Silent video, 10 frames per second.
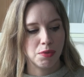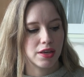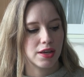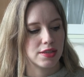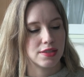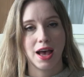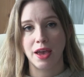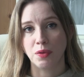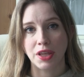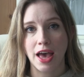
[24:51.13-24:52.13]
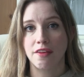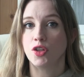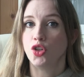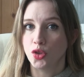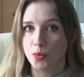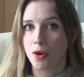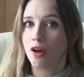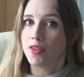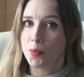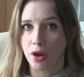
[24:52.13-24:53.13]
because I only have a dupe
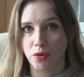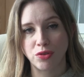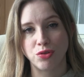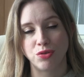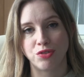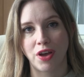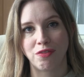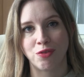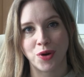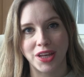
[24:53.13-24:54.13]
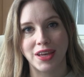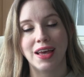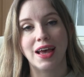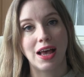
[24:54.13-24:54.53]
of the Baccarat Rouge 540